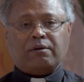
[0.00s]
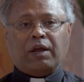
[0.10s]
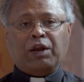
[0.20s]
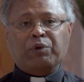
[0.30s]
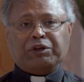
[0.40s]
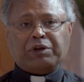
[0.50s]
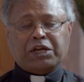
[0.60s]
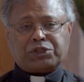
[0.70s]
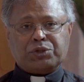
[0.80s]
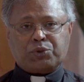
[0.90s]

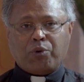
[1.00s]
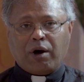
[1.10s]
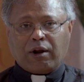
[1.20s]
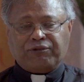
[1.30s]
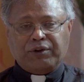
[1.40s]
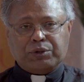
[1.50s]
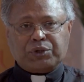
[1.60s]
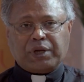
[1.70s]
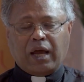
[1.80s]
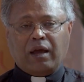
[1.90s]
invitation to all of you
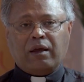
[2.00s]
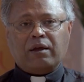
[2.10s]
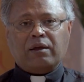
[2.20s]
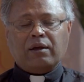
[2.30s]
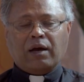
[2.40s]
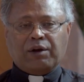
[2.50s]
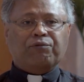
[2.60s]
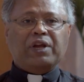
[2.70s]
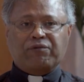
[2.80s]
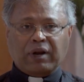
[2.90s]
today, and
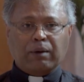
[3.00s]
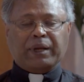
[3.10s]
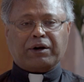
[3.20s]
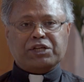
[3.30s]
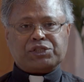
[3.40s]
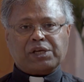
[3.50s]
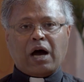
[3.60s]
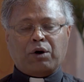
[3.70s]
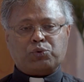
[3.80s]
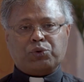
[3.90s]
we will be reaching
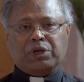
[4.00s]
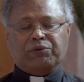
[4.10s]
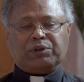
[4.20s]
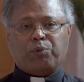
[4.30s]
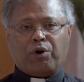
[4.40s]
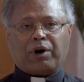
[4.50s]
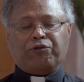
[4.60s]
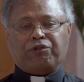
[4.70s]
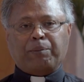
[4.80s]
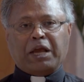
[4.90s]
out to you with more
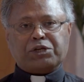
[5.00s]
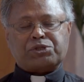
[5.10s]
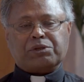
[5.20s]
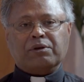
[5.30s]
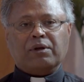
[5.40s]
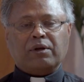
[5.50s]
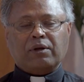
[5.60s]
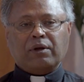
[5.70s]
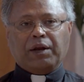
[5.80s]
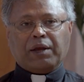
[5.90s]
information
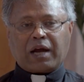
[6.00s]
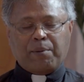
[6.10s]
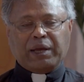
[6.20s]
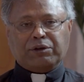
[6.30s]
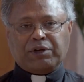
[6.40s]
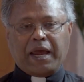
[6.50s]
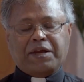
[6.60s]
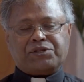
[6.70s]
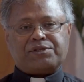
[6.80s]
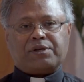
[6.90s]
in the coming
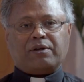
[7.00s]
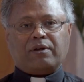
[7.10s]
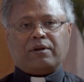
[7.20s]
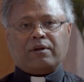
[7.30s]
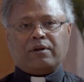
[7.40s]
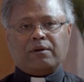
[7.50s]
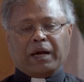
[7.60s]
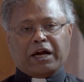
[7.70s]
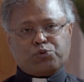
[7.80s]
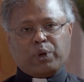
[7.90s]
days,
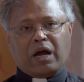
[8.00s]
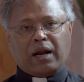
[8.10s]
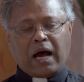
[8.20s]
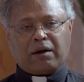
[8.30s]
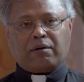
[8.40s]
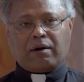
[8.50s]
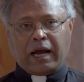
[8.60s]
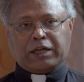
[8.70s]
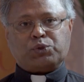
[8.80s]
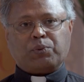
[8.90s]
because we are not
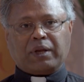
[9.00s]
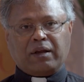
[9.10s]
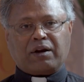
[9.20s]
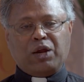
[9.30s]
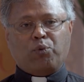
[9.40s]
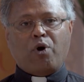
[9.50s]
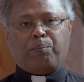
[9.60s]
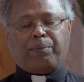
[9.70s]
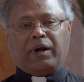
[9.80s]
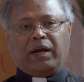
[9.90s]
actually
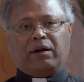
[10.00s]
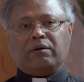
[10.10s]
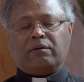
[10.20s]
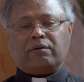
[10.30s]
reopening